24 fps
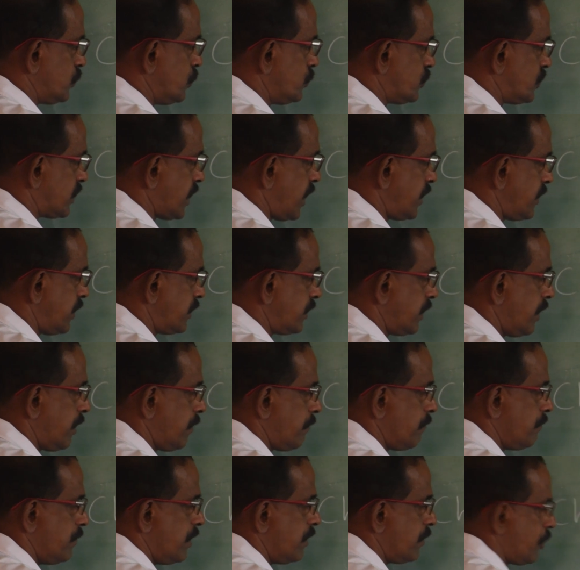you stand at A,
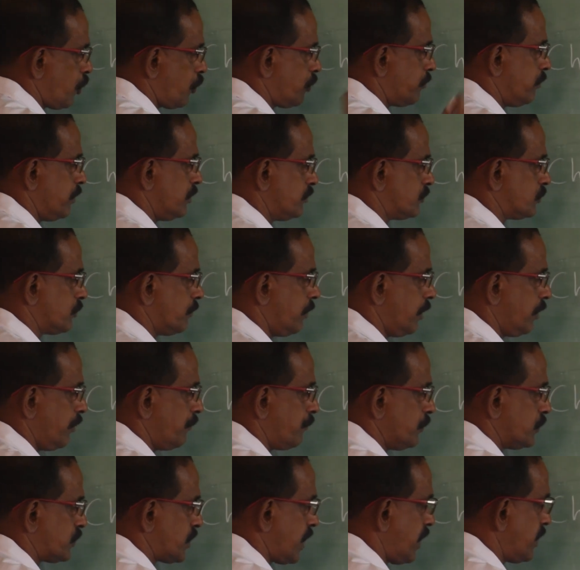B not be visible. If
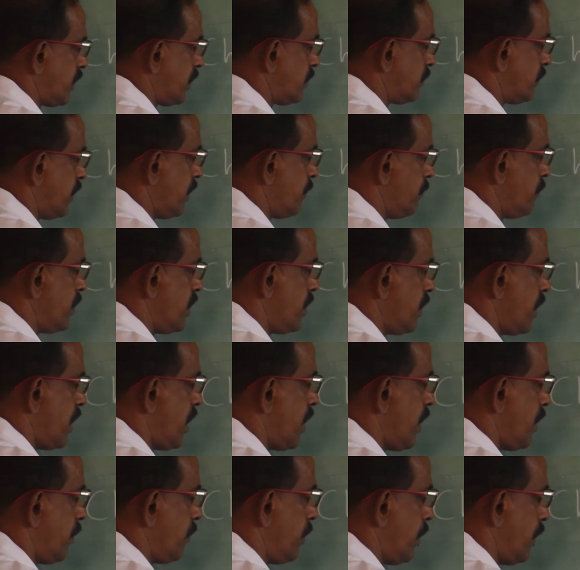you stand at B,
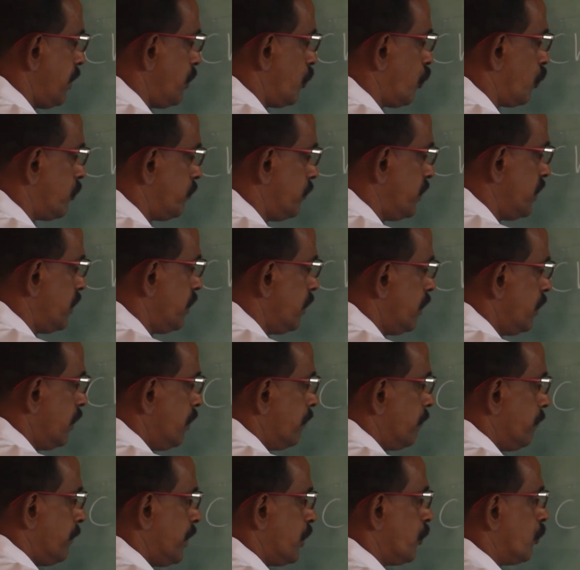A
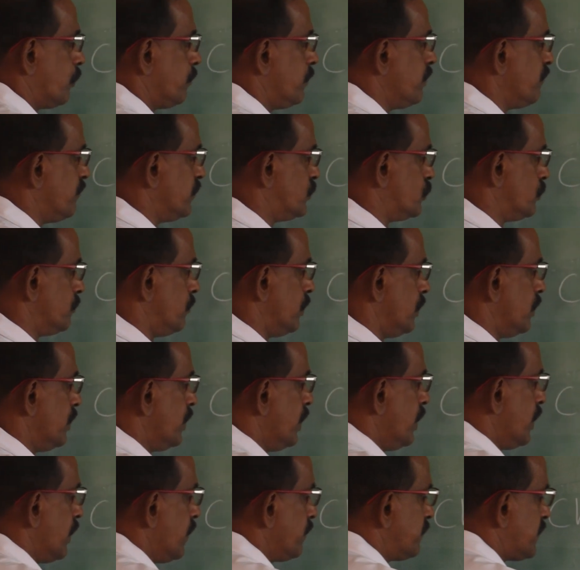may not be visible.
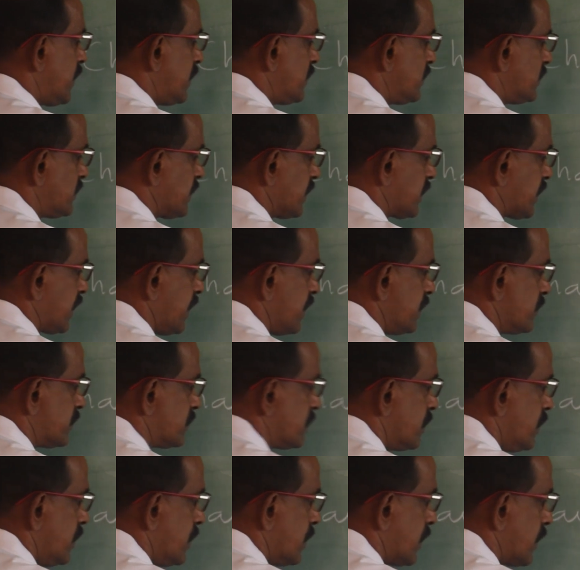If that is the case,
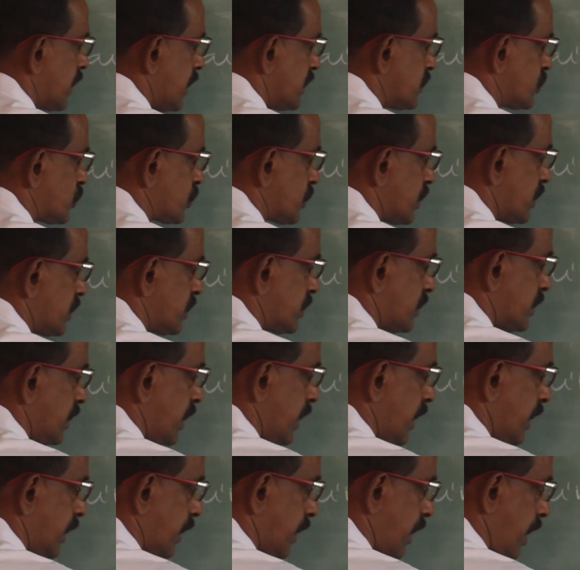construct
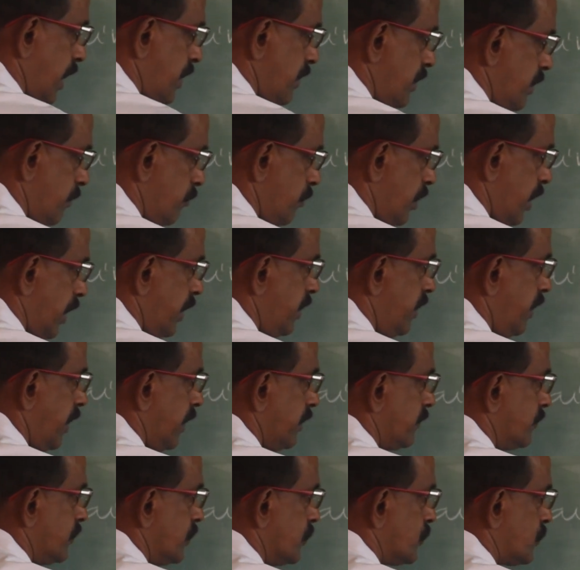a random line
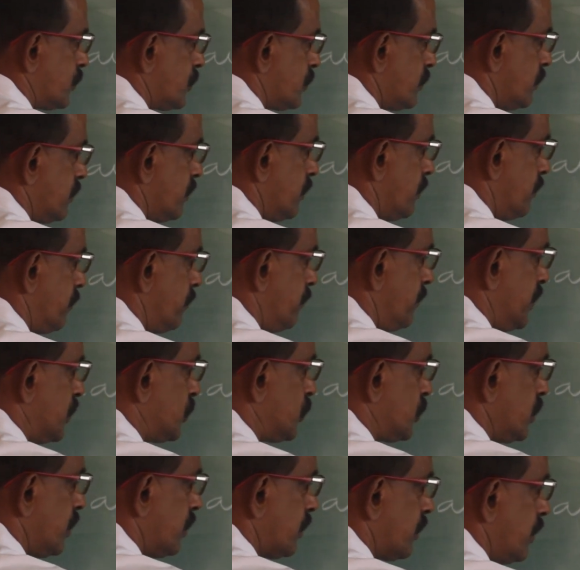like this.
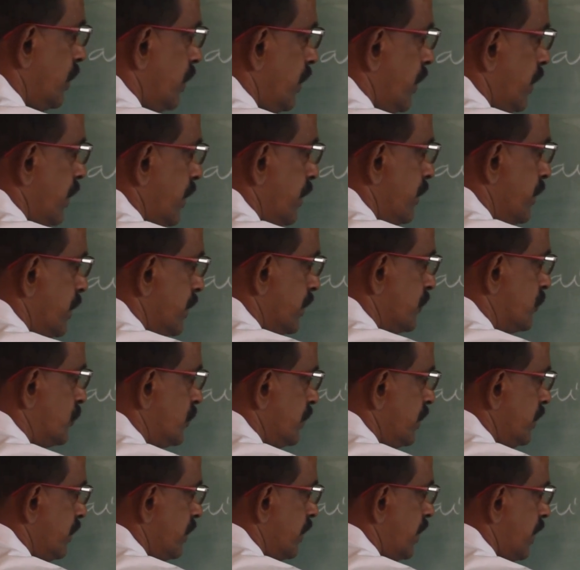Measure
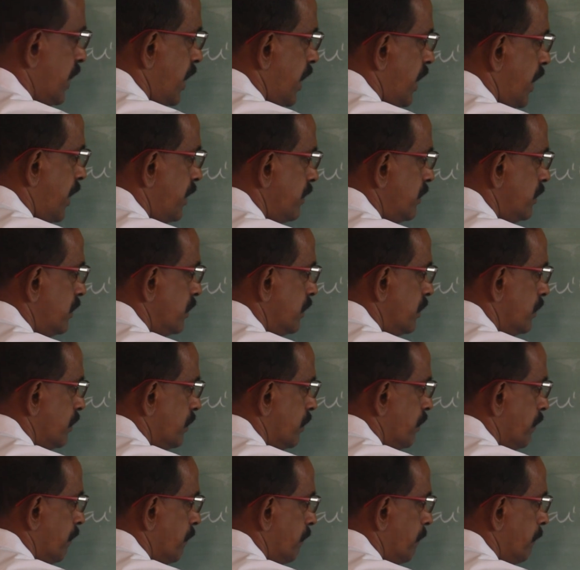AC and
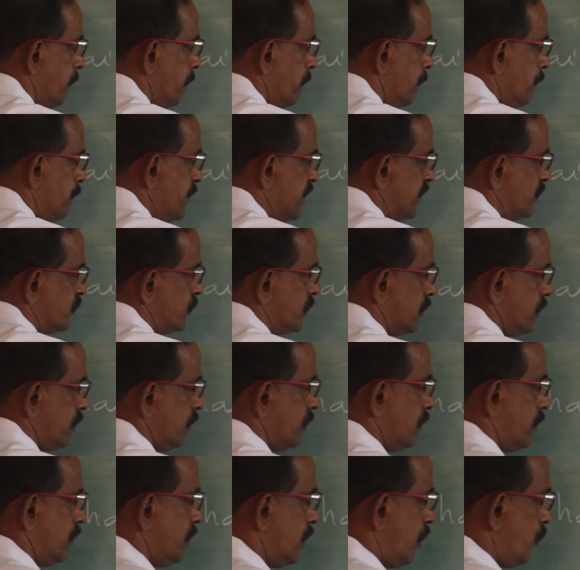BC.
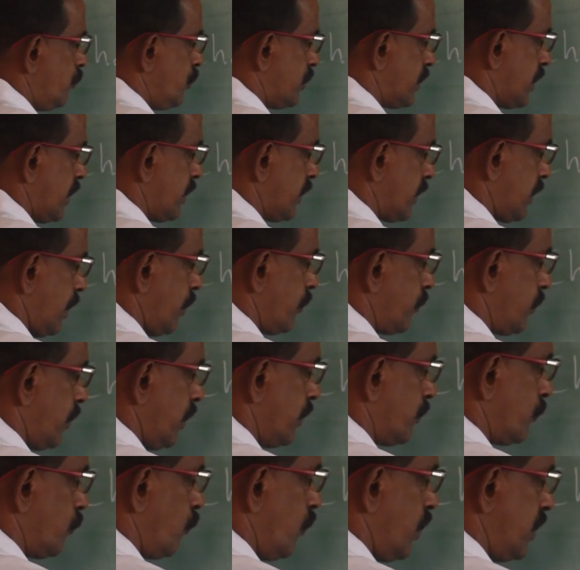Now, you can
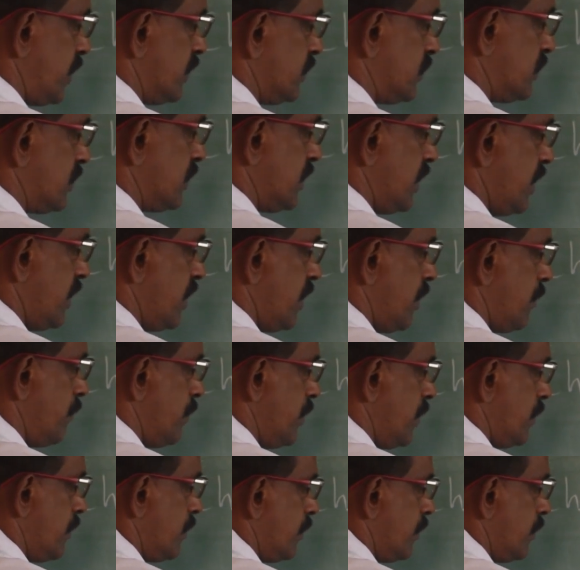calculate what is AB.